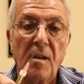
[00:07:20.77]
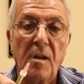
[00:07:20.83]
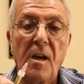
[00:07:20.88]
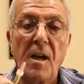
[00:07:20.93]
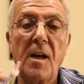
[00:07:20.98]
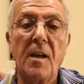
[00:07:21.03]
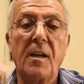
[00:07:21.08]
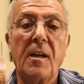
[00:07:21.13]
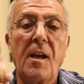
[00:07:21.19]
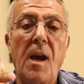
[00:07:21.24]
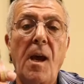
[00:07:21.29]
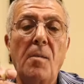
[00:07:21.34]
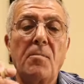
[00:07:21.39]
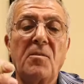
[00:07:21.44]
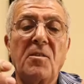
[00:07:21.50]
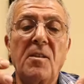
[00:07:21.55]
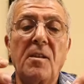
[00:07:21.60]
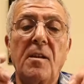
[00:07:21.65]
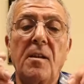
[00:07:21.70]
I cap
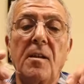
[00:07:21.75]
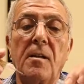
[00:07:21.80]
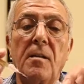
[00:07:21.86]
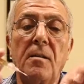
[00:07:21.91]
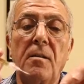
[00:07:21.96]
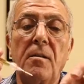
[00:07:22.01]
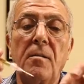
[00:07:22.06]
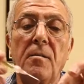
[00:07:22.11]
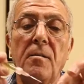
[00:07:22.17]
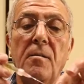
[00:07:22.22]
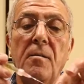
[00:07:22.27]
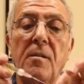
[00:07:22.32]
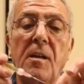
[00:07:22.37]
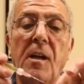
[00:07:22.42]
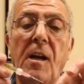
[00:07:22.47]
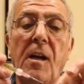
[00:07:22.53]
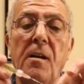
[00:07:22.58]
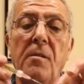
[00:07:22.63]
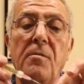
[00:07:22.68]
the needle
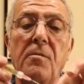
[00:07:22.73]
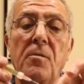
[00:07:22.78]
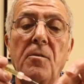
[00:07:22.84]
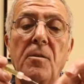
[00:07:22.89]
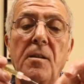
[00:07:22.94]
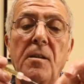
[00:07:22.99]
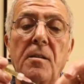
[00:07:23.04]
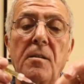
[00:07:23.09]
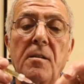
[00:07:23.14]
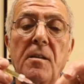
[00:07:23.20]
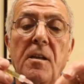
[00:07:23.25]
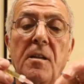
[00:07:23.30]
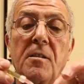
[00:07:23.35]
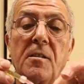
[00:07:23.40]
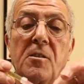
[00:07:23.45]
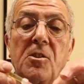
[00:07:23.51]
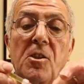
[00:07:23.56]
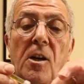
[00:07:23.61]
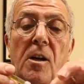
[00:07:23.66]
carefully,
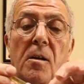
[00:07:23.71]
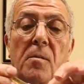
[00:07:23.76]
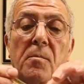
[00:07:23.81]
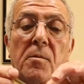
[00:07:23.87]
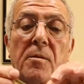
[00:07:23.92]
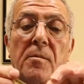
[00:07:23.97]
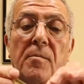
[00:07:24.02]
it's sharp.